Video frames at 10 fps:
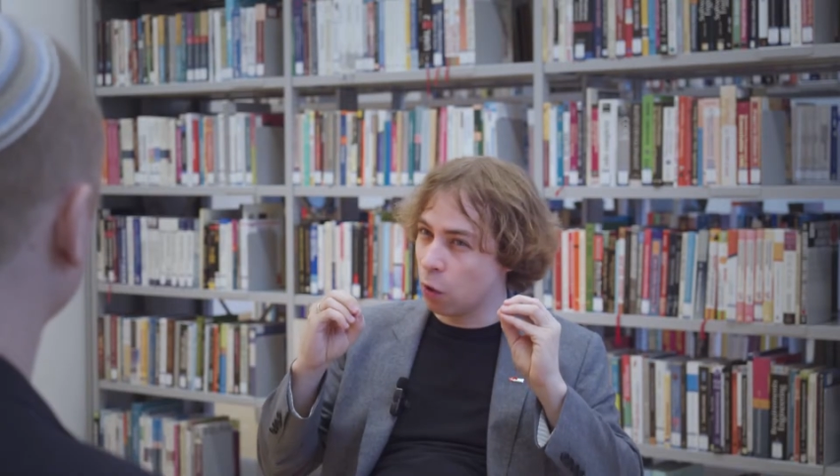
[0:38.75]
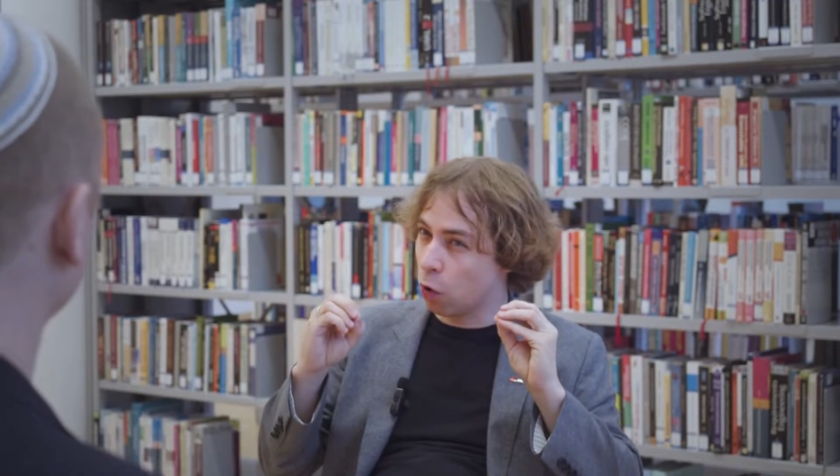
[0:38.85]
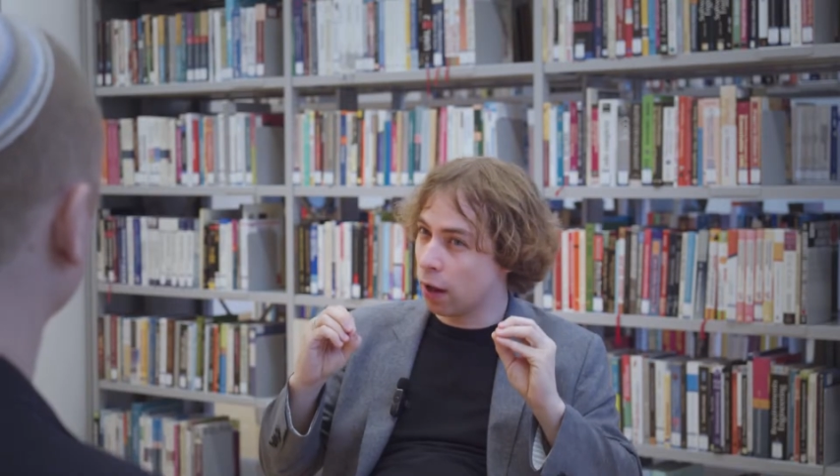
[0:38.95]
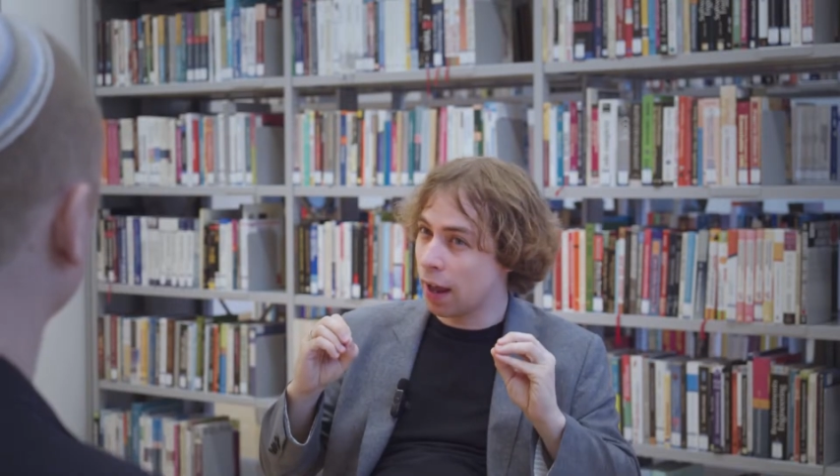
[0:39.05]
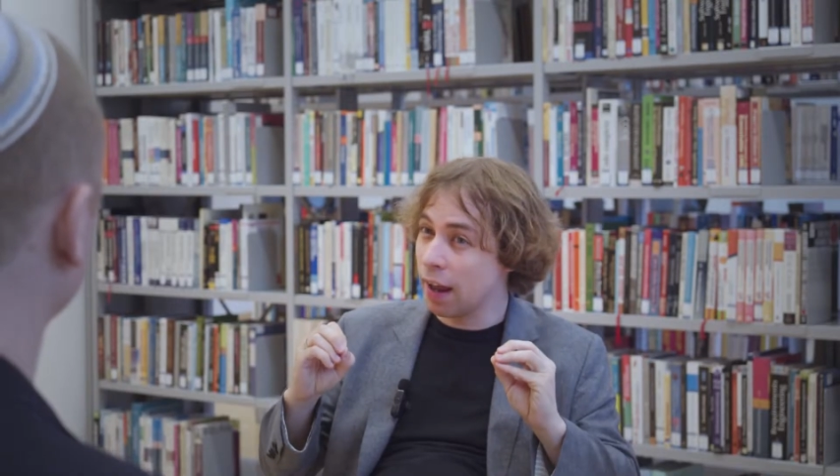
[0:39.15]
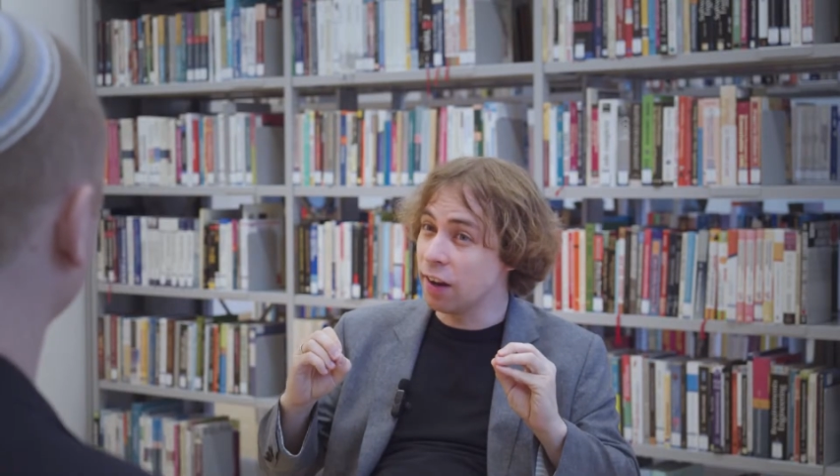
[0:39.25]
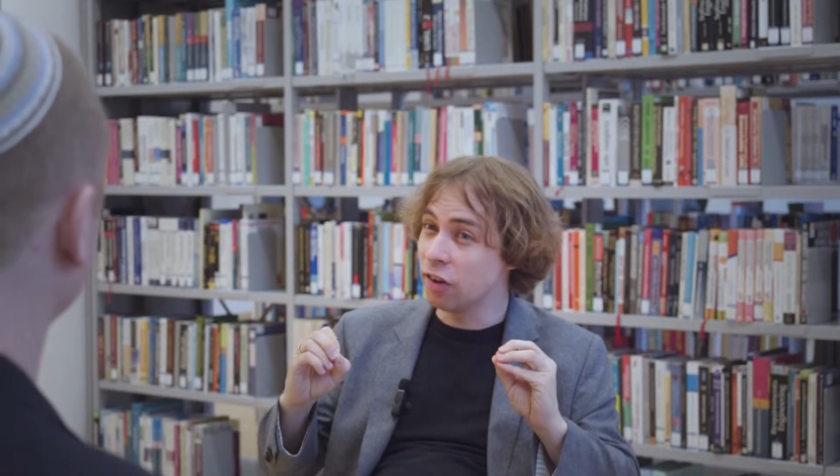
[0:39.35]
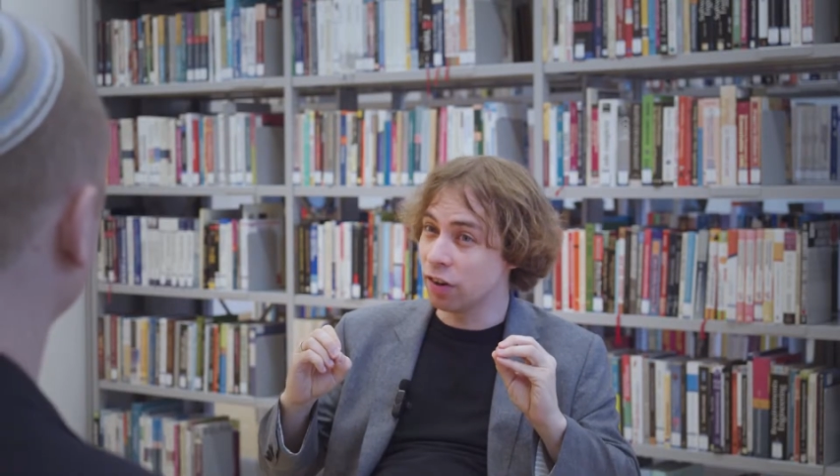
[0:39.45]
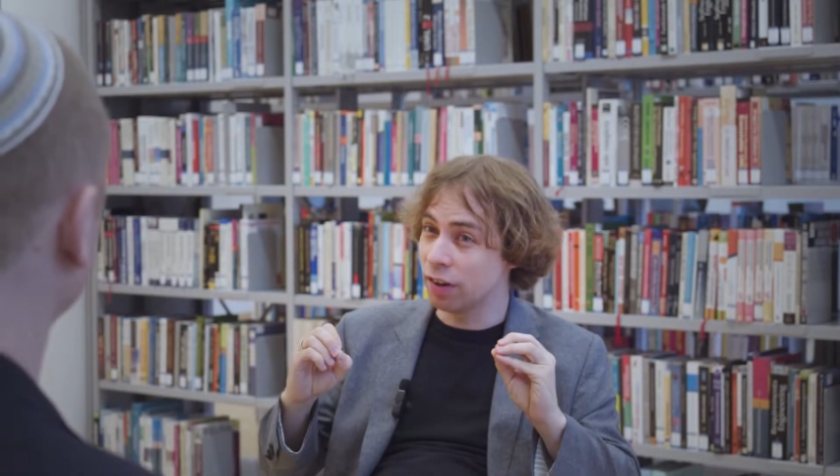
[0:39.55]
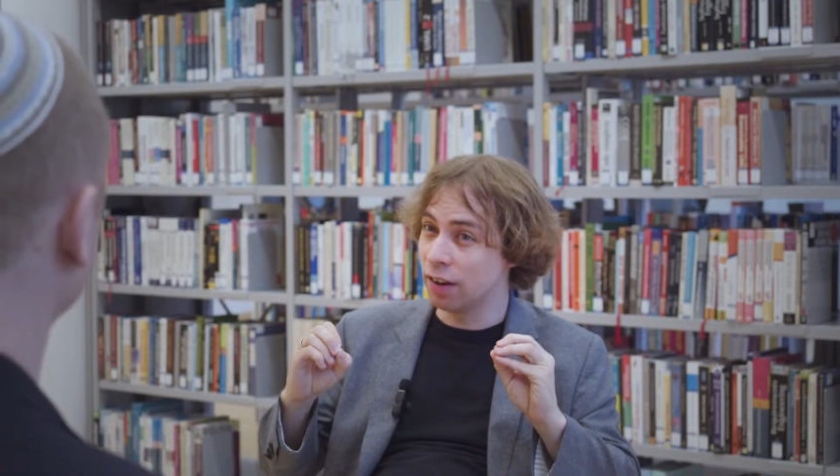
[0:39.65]

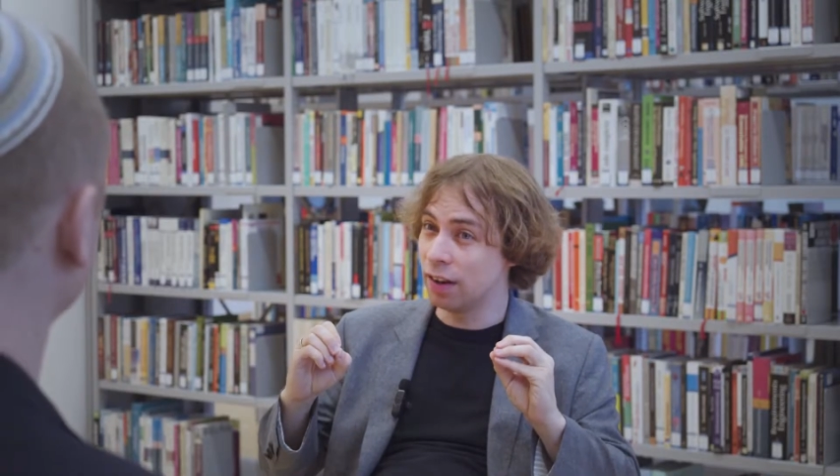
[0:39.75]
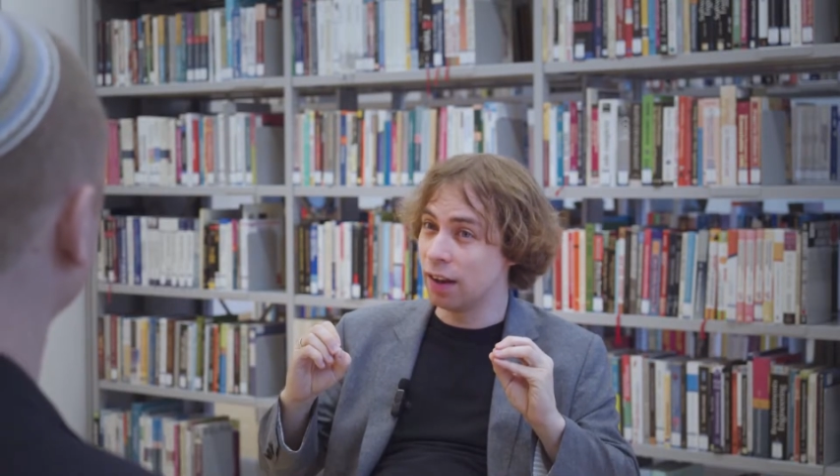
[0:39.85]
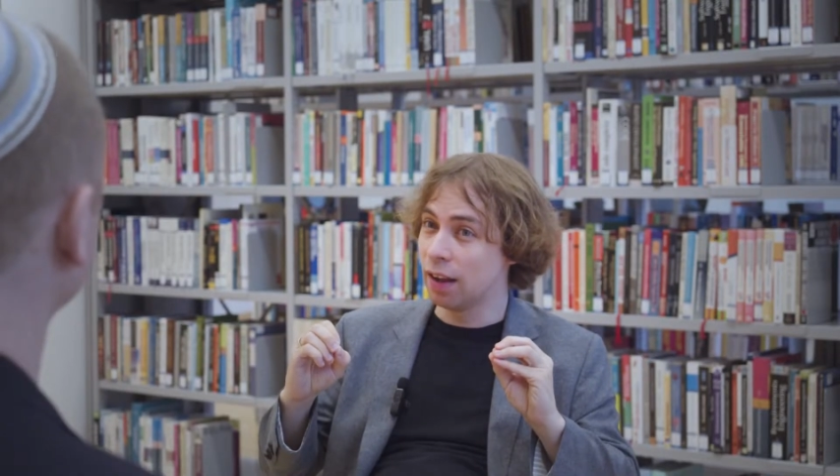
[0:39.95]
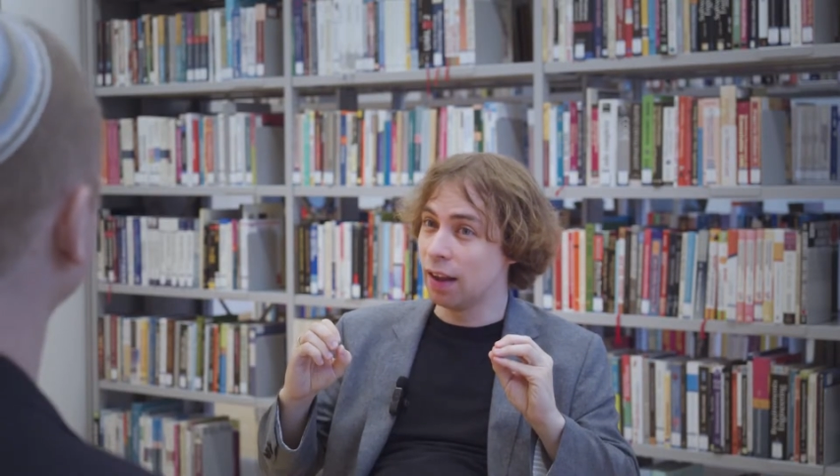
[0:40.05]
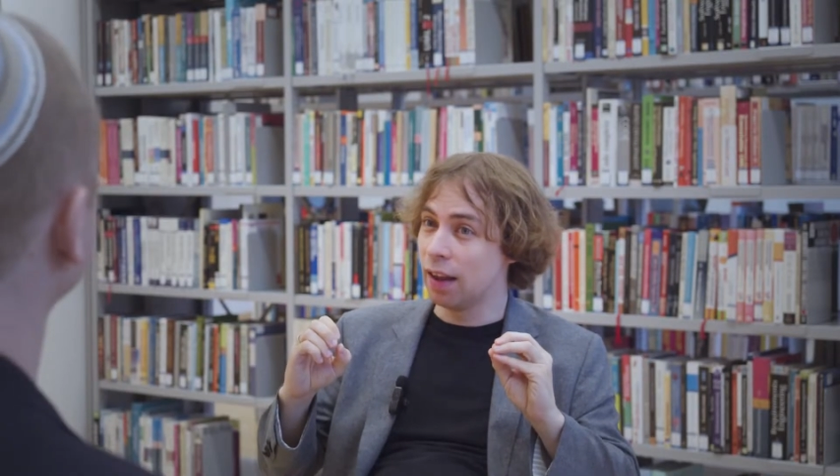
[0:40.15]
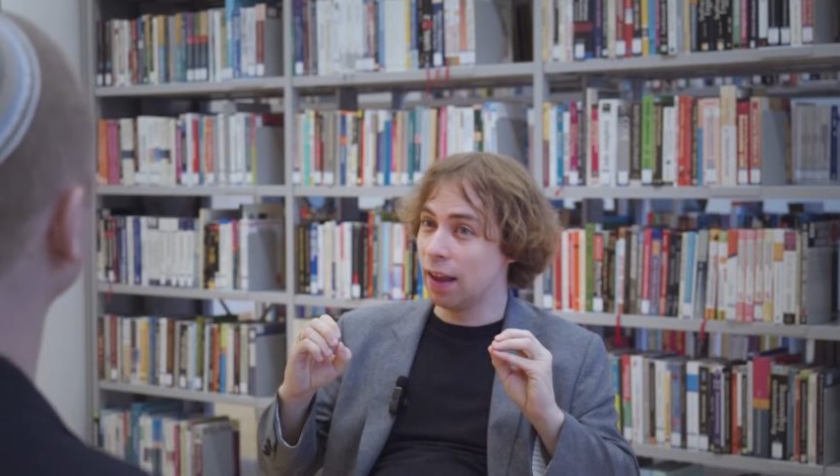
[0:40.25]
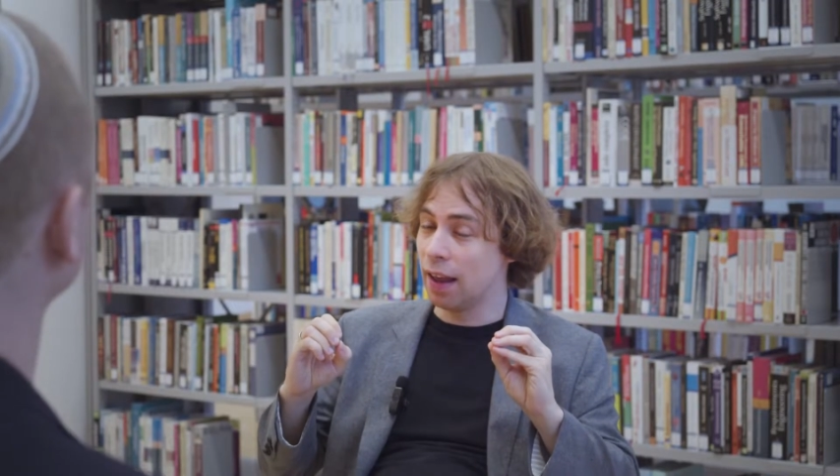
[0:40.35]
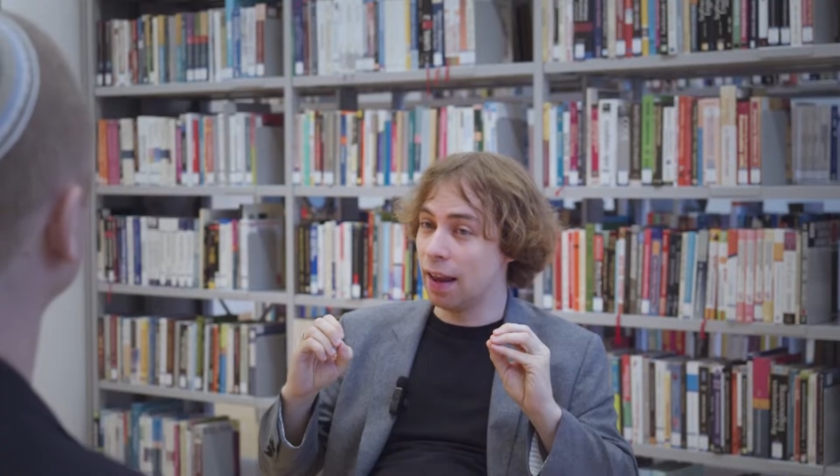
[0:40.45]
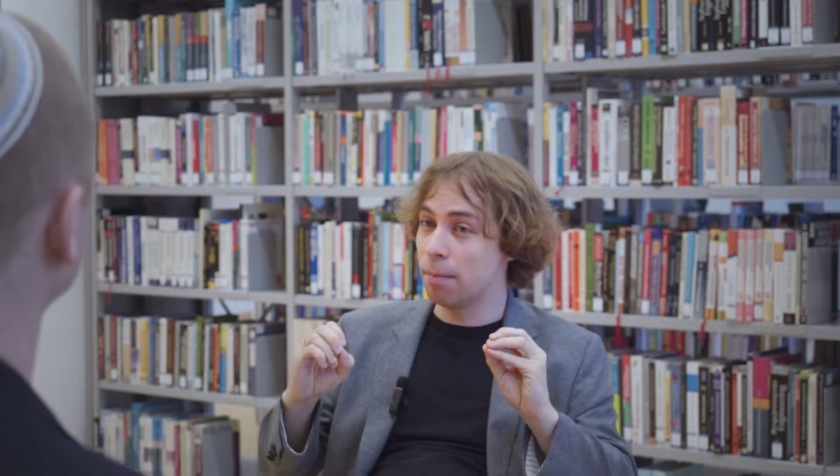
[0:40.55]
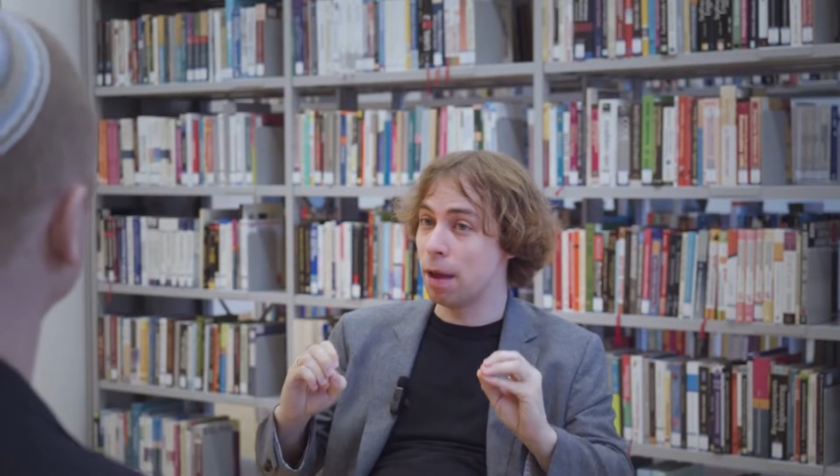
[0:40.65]
location
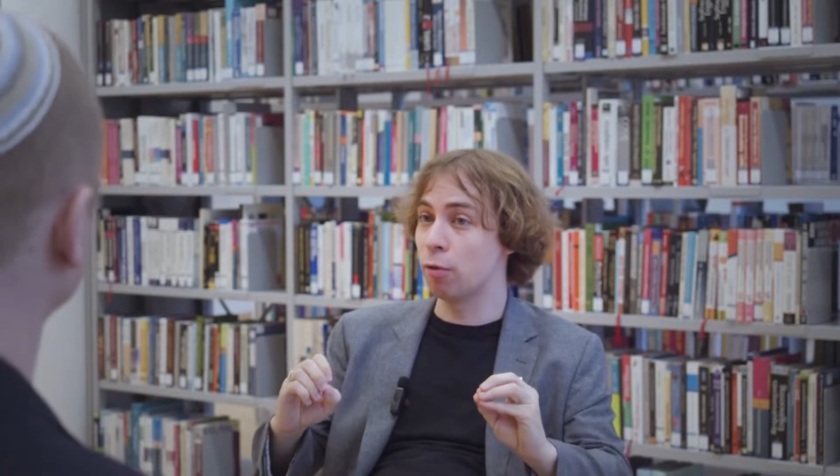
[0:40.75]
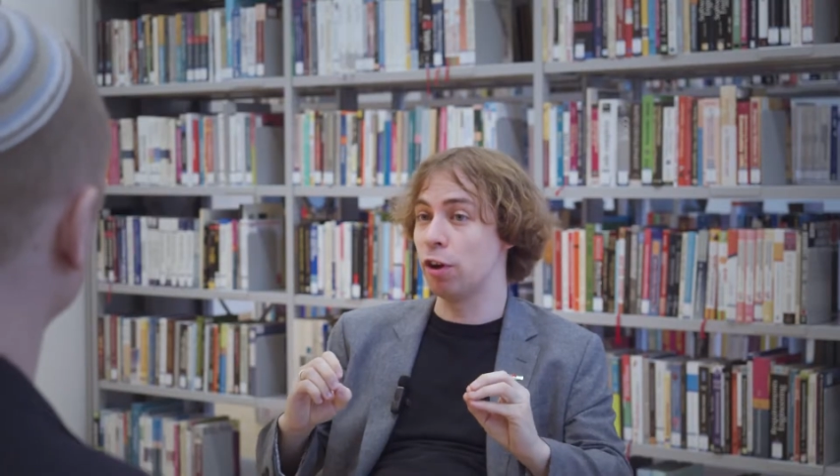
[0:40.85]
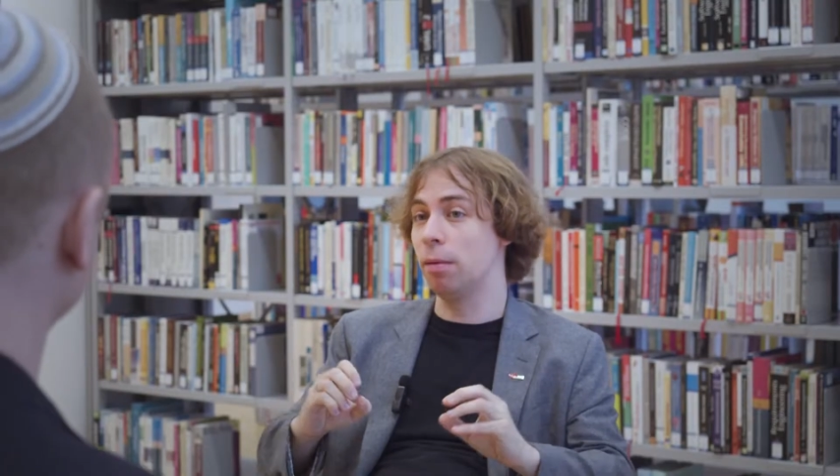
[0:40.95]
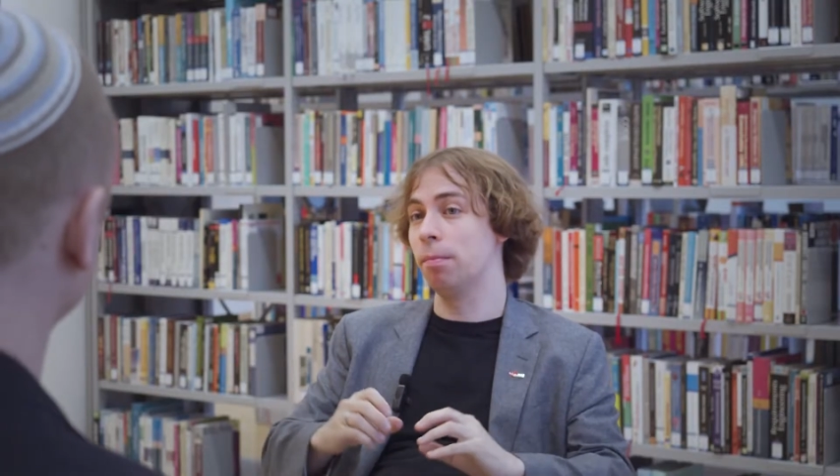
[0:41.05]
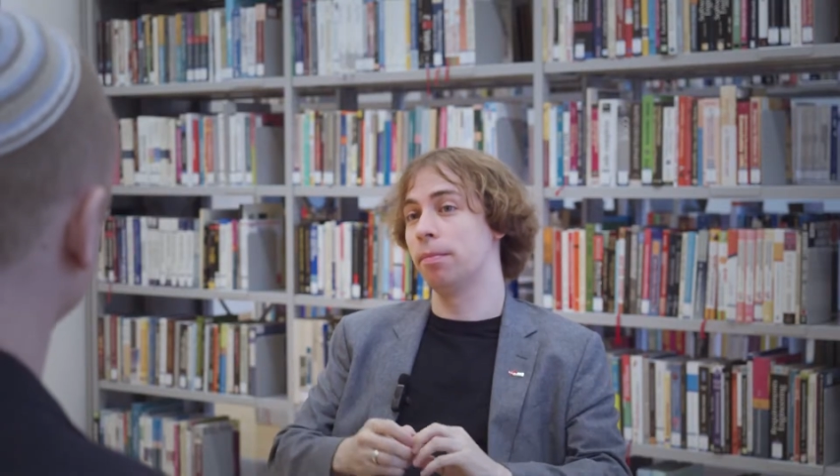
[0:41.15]
in memory.